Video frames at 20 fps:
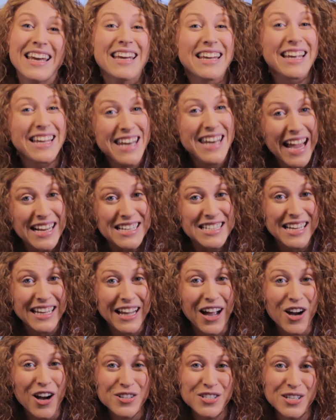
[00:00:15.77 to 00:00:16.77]
connecting
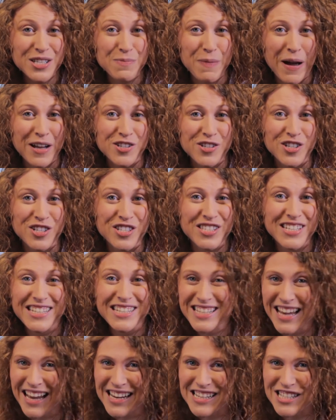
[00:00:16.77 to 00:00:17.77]
our dispatchers,
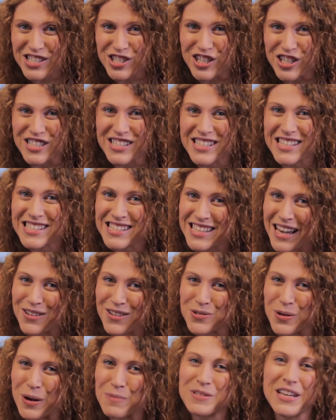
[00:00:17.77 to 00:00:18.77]
technicians,
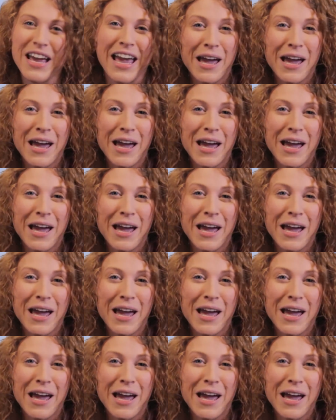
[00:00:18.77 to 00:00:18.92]
sales reps,